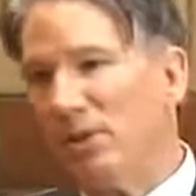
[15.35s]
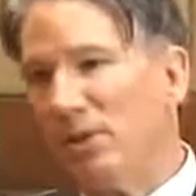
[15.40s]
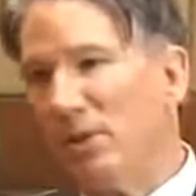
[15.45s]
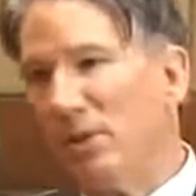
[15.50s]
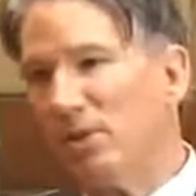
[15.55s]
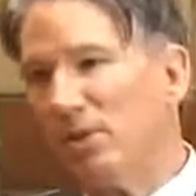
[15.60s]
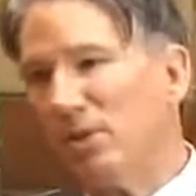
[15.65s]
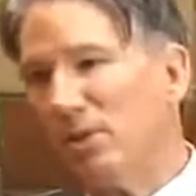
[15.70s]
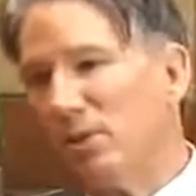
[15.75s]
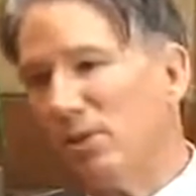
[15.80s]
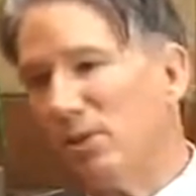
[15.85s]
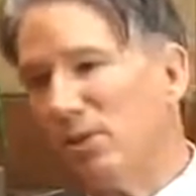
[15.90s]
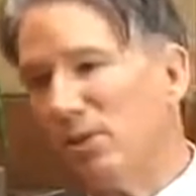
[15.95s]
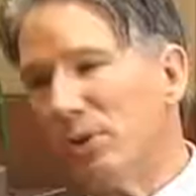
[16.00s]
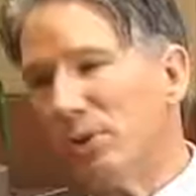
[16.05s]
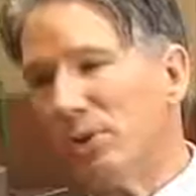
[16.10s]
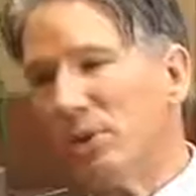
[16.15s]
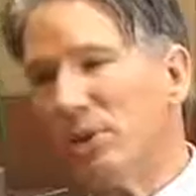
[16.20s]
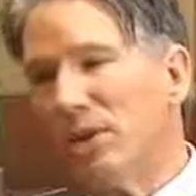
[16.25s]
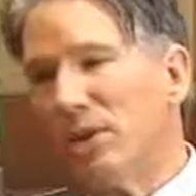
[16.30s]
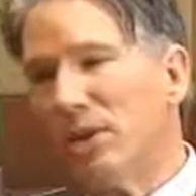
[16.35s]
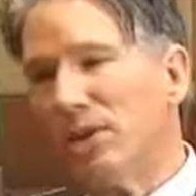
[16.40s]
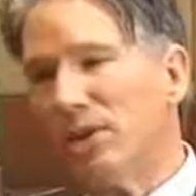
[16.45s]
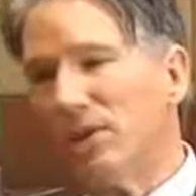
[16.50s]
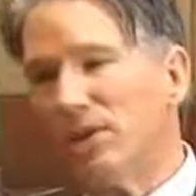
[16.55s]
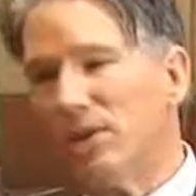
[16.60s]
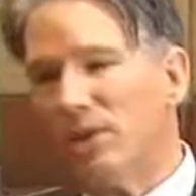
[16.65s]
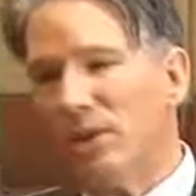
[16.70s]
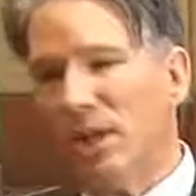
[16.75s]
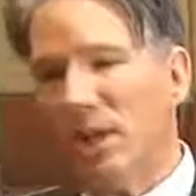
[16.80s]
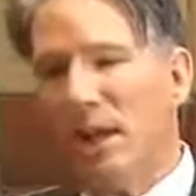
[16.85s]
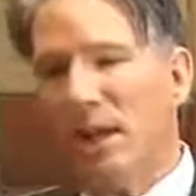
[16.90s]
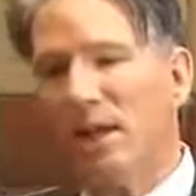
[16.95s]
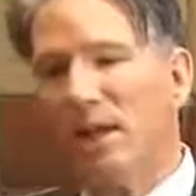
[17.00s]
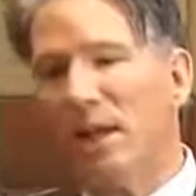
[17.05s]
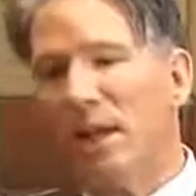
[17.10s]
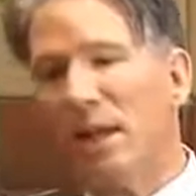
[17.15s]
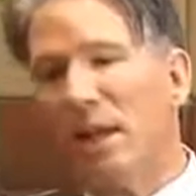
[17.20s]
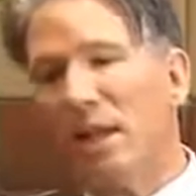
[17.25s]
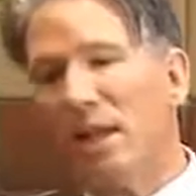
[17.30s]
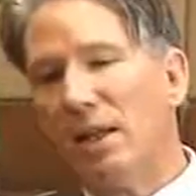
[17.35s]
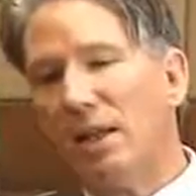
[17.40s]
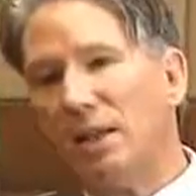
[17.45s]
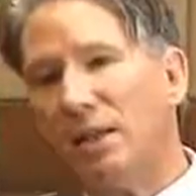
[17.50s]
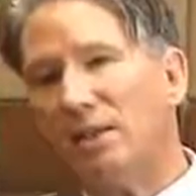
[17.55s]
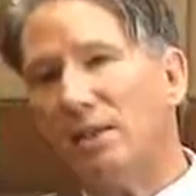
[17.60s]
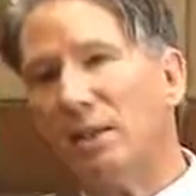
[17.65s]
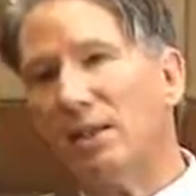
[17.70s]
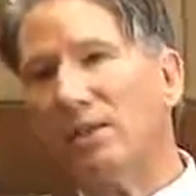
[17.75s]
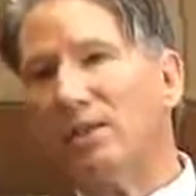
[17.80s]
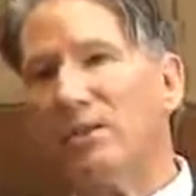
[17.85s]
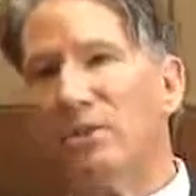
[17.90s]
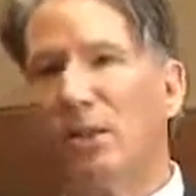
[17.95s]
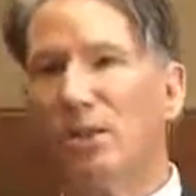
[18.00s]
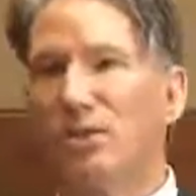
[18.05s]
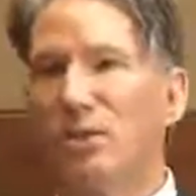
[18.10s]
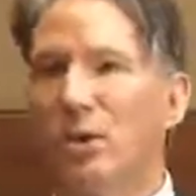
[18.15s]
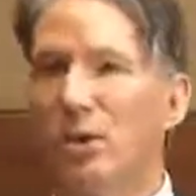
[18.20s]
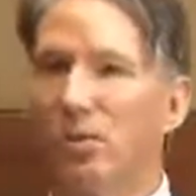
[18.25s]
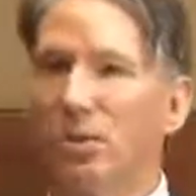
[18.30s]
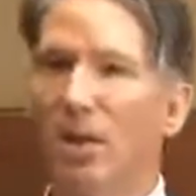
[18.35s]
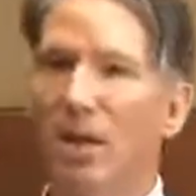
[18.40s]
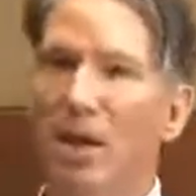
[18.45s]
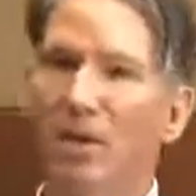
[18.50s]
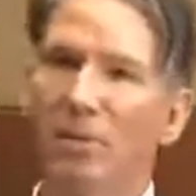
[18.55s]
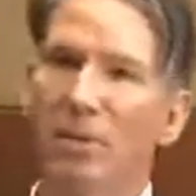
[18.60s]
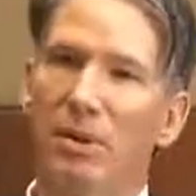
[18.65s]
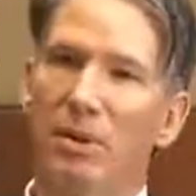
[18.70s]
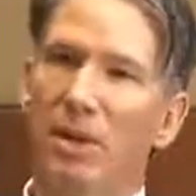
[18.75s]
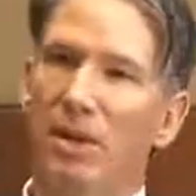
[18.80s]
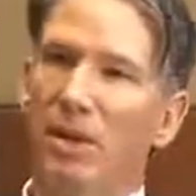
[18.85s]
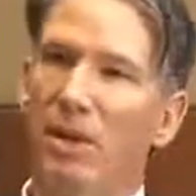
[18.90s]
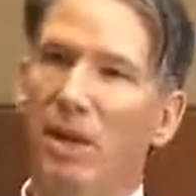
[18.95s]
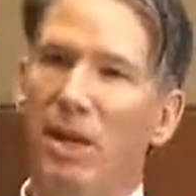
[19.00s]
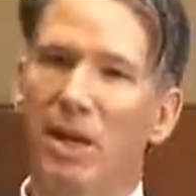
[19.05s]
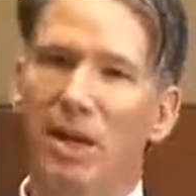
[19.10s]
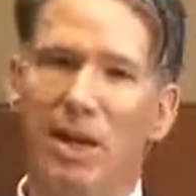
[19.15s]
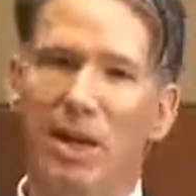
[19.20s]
he doesn't do nutrition, he doesn't do diet. He just does homeopathy.